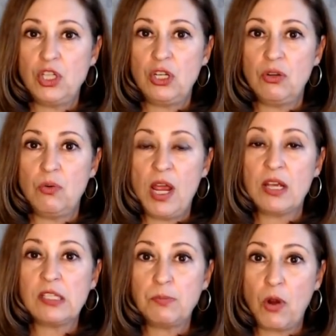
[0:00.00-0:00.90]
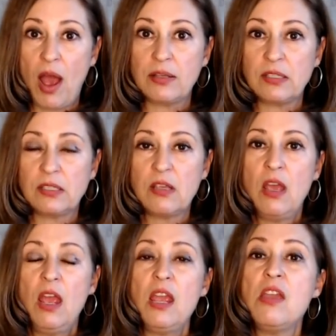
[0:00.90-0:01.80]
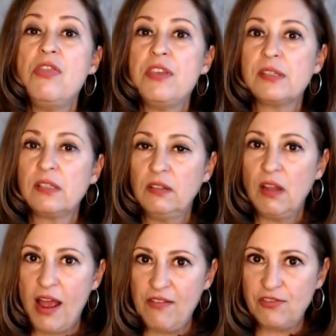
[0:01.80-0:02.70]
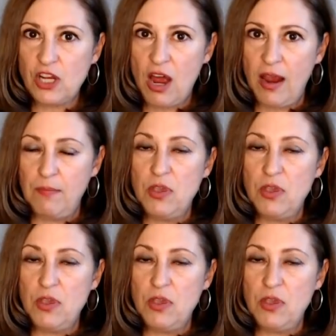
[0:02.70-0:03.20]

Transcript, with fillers: to express in this lifetime.